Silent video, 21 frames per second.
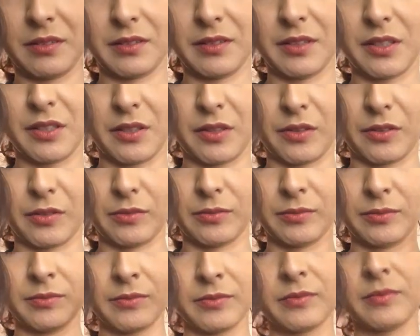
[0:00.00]
you know,
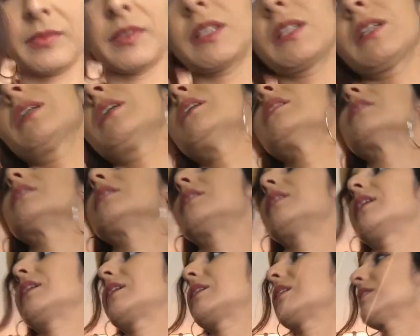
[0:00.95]
to
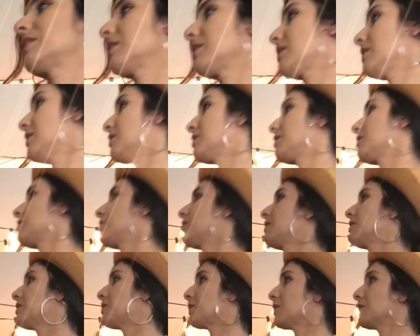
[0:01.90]
take into
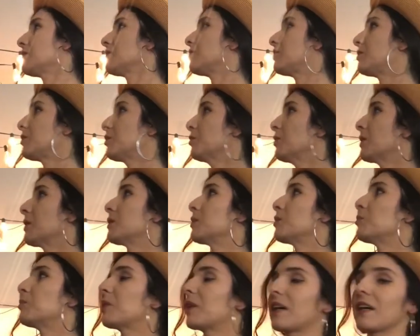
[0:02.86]
consideration if you wanted
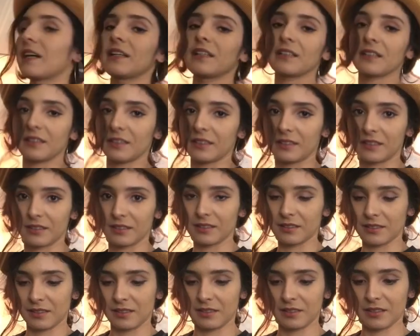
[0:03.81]
to buy it and,
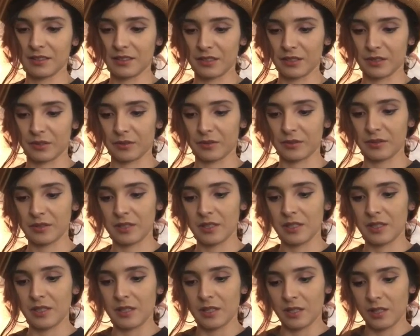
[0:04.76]
you know,
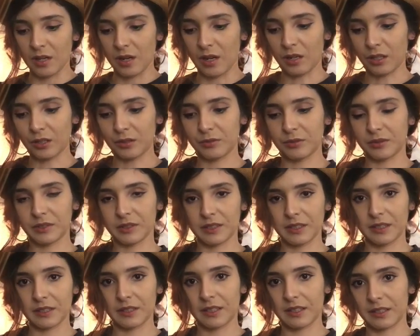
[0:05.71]
are
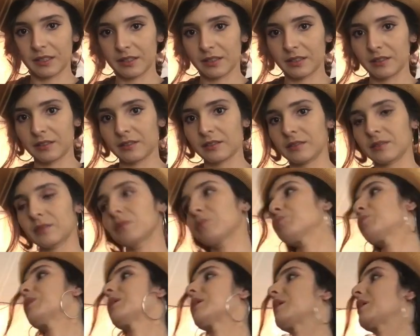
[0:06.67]
really like
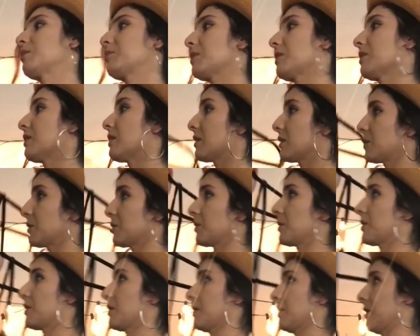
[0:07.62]
picky about that
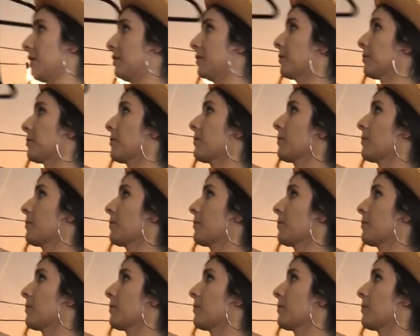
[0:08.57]
sort of thing.